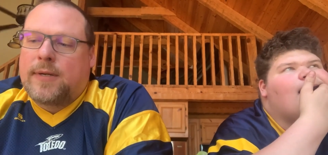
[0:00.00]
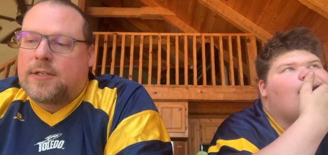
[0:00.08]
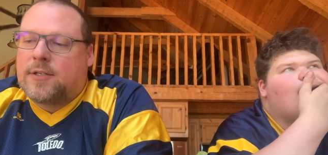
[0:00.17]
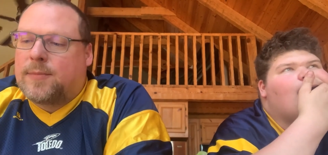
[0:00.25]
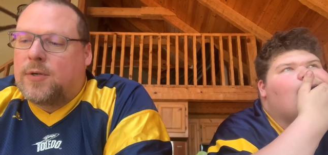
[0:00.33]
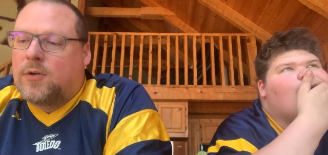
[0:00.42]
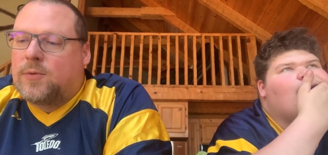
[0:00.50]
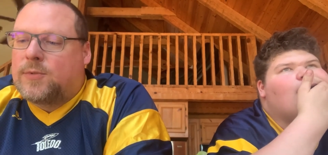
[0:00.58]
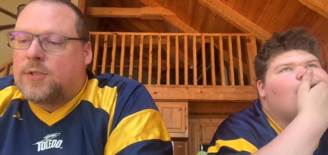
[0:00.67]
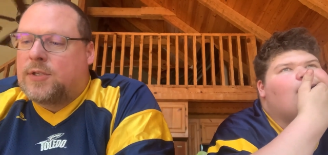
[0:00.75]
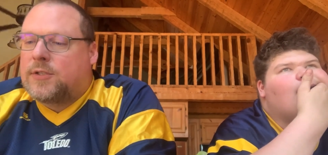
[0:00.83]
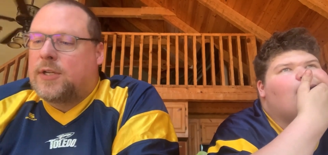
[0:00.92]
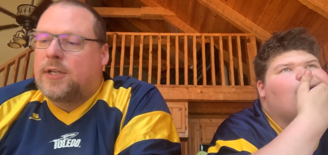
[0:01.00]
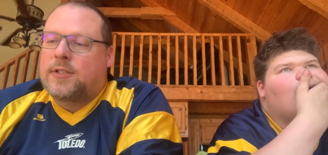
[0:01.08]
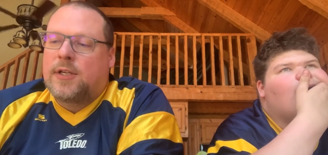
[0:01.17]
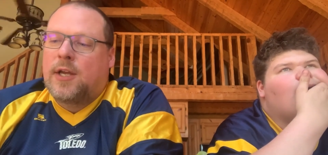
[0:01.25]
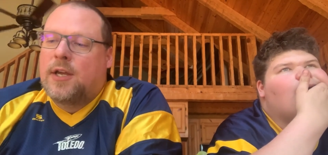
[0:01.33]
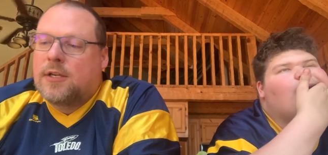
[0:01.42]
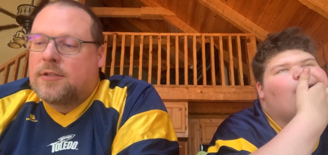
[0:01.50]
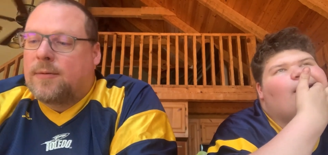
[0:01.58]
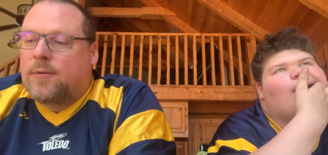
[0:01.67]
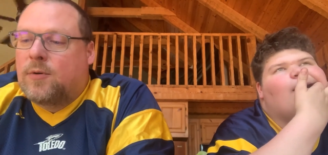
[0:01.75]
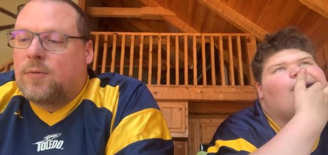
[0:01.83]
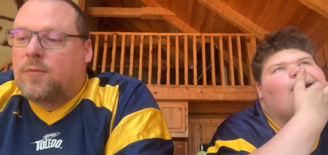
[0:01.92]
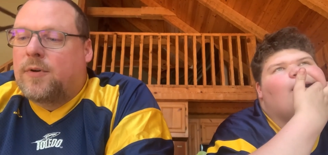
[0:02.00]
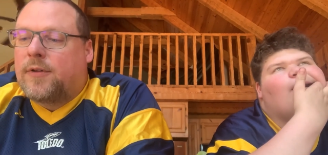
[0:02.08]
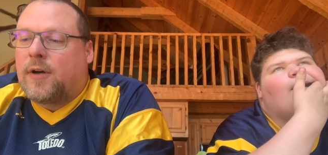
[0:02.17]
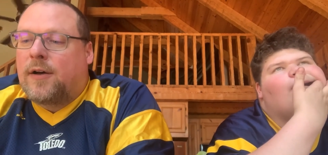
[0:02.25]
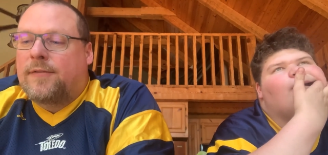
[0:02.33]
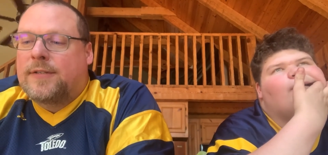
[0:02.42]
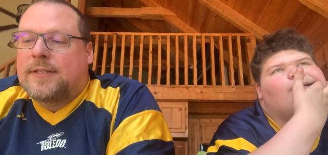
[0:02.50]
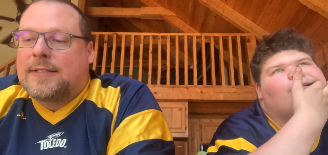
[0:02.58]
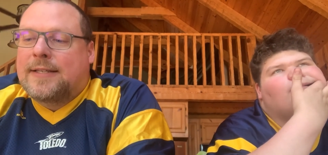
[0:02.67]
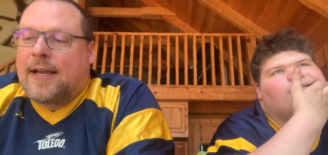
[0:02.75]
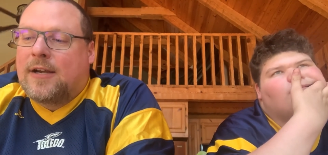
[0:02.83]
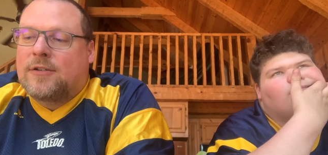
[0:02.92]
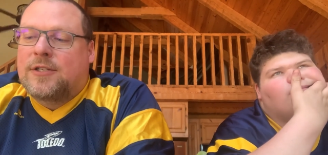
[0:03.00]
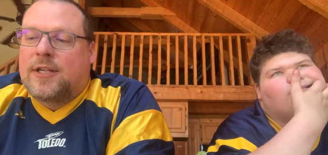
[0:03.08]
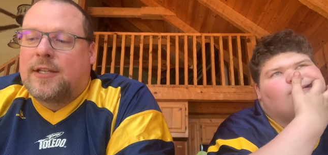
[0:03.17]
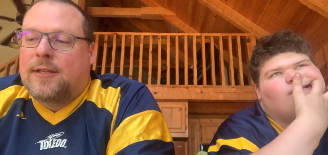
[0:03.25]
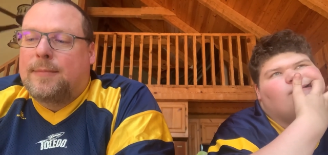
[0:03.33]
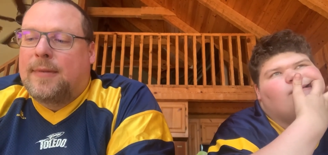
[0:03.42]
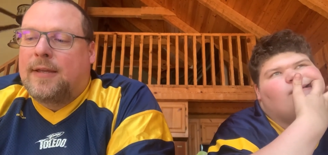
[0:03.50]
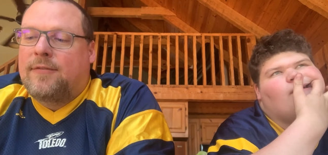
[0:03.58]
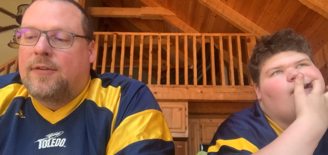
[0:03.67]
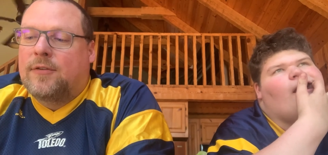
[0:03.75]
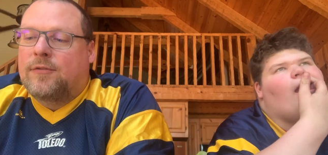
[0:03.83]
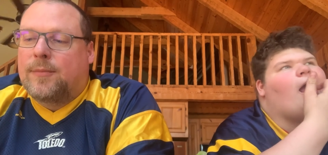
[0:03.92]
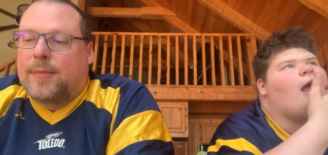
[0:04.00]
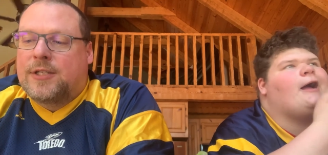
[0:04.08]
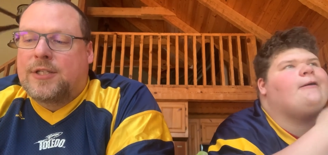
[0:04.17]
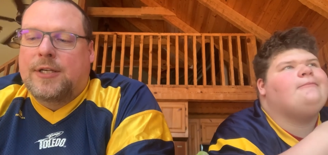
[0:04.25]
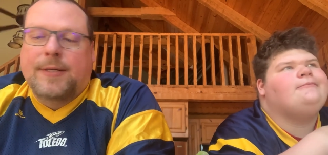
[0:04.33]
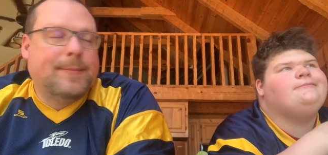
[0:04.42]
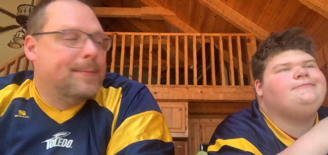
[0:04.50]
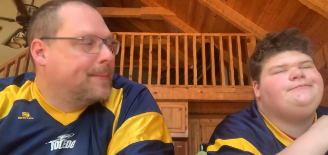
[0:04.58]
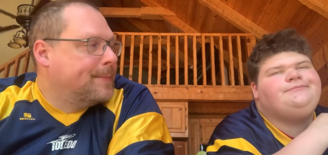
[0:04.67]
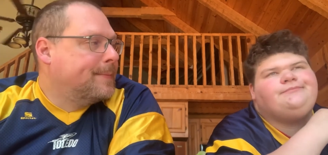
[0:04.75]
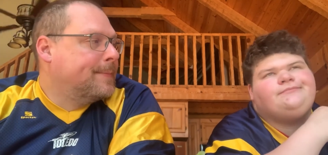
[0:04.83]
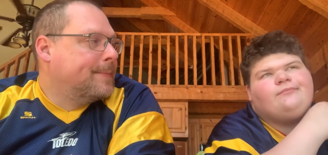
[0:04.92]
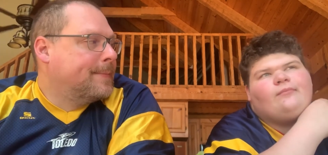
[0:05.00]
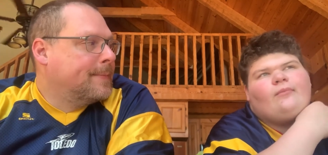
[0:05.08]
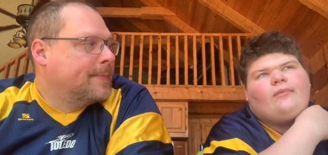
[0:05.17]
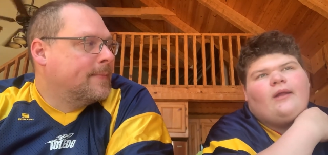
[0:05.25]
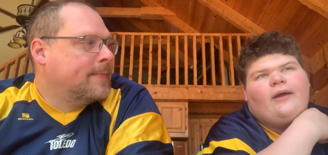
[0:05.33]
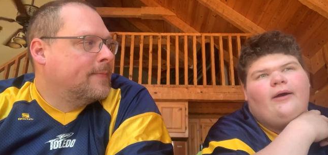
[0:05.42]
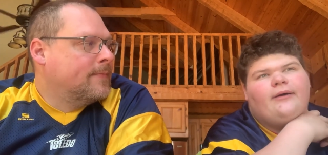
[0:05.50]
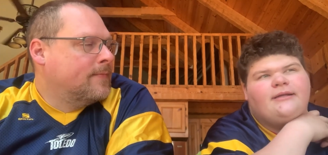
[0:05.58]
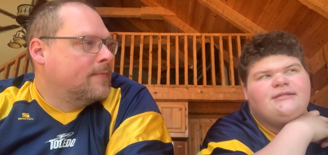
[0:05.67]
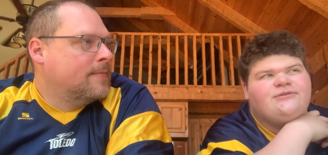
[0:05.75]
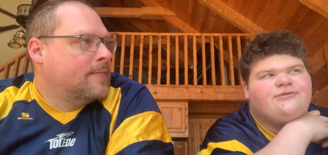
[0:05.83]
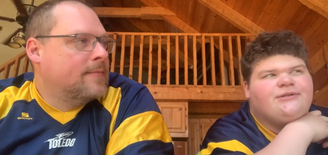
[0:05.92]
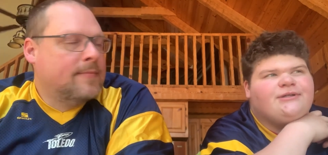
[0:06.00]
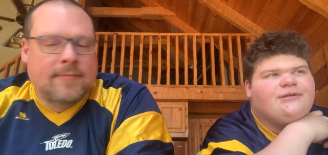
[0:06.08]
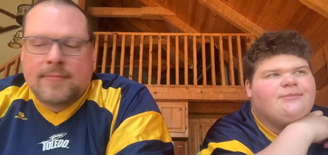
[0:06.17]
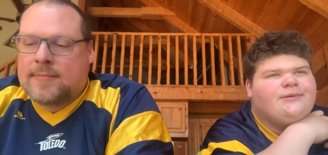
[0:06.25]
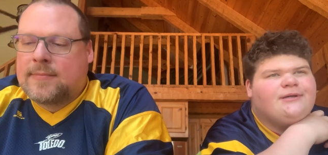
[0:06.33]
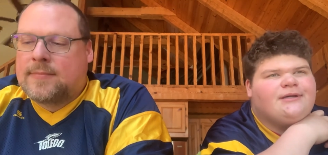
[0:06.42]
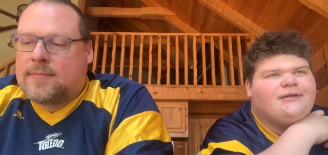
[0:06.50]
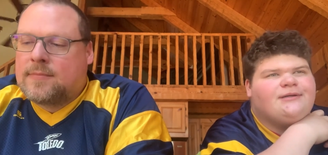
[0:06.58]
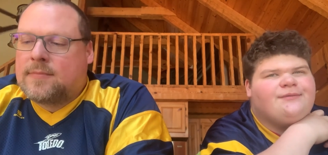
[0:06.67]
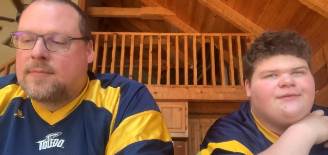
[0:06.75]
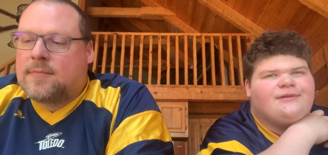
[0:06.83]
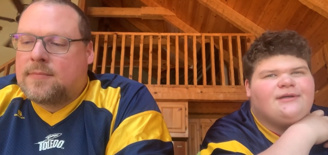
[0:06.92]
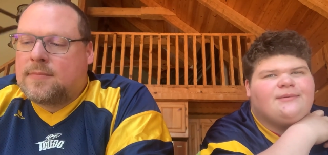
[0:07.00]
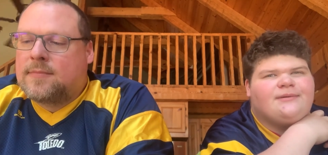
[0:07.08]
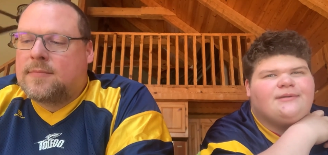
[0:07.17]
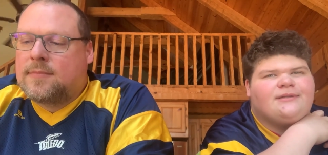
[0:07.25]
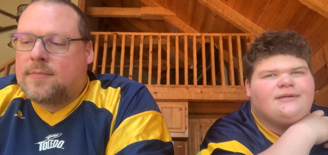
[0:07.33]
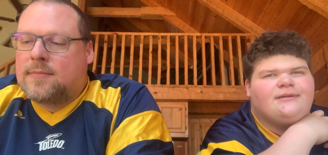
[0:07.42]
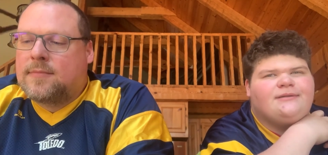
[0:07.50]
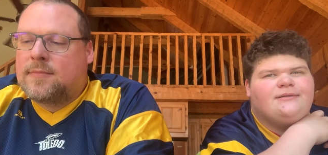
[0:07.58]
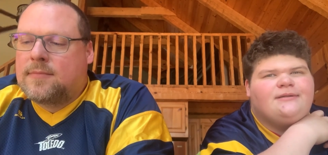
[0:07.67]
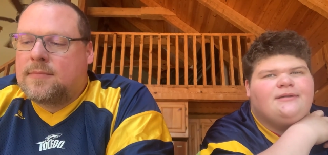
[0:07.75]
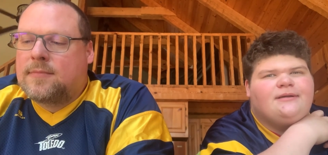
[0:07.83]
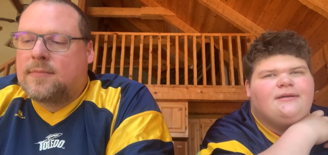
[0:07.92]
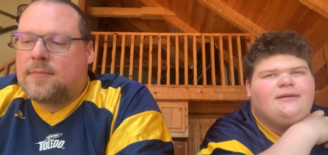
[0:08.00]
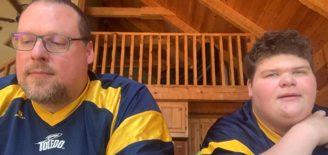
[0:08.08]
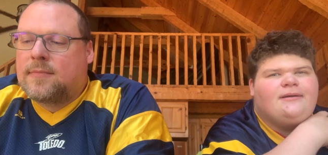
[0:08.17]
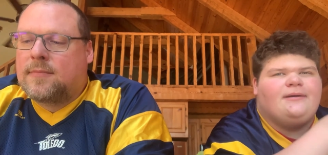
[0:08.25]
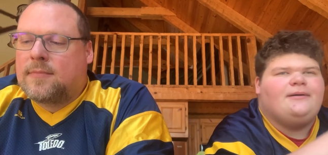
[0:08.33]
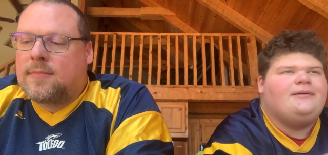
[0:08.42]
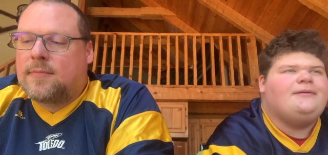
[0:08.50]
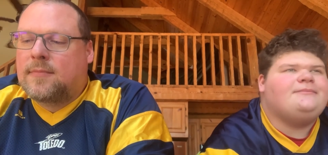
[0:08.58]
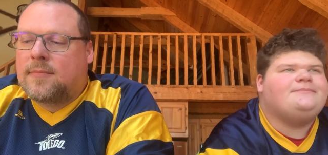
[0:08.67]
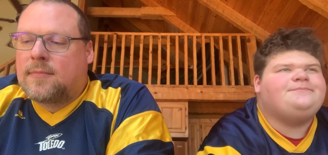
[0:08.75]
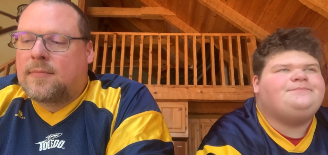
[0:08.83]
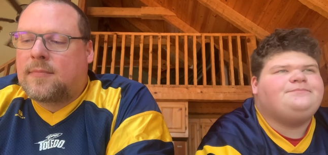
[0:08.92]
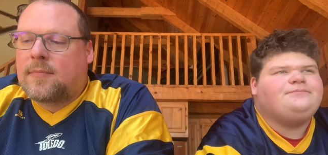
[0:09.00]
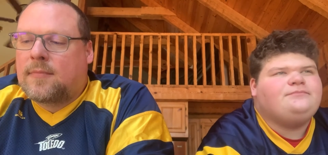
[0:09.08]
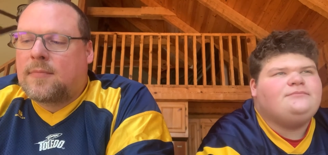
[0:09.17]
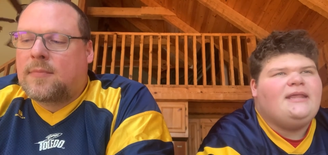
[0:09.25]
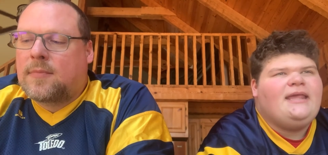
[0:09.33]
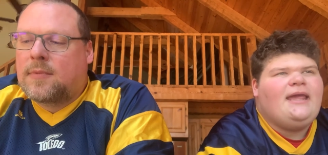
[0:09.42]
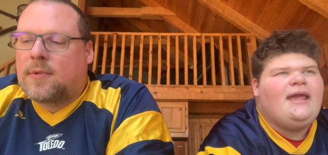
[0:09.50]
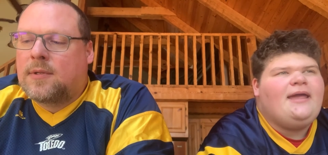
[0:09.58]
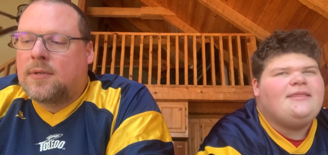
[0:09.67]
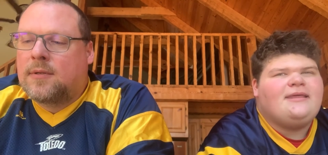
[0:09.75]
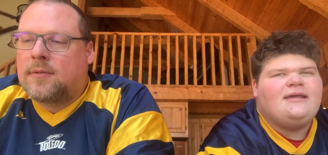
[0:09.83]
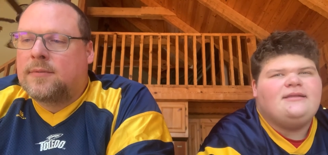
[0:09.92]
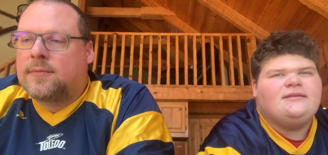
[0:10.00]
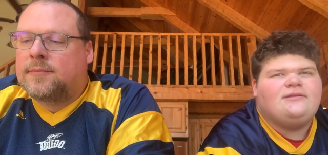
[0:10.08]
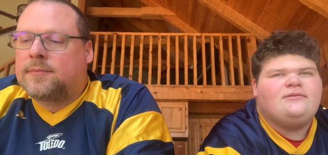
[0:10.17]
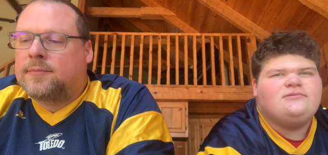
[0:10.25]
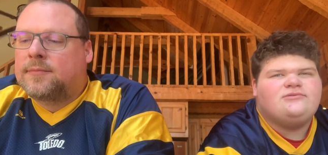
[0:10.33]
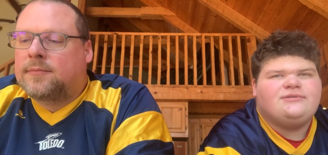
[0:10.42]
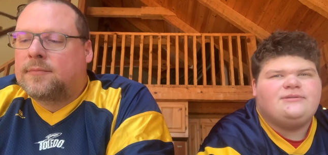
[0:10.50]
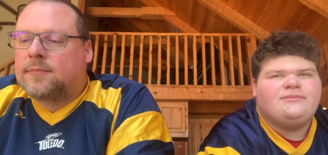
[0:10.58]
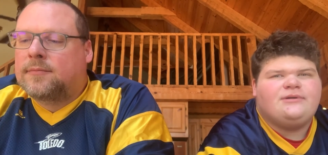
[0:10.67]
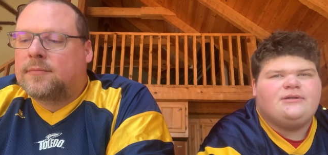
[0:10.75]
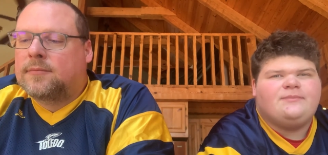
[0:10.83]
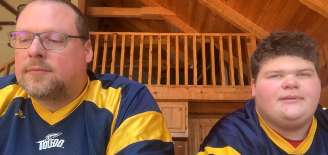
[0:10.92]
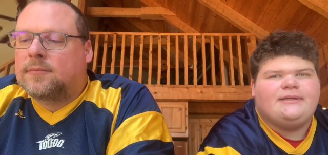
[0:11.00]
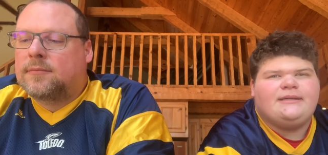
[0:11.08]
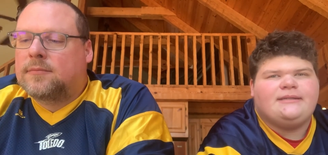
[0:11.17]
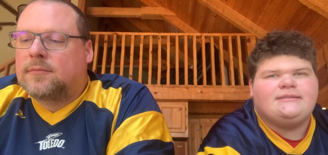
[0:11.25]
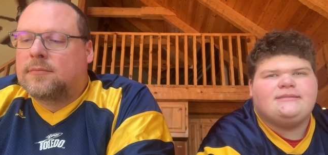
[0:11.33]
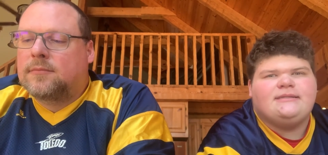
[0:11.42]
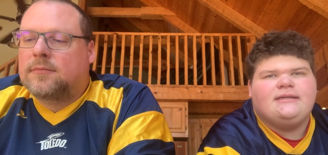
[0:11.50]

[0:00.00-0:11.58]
Speaker 1: Patrick Mahomes in this case. So I'm going with offensive tackle Jalen Mayfield from Michigan.
Speaker 2: Well, that's a really good pick. I didn't even think about that. Um, yeah, that those are some good picks.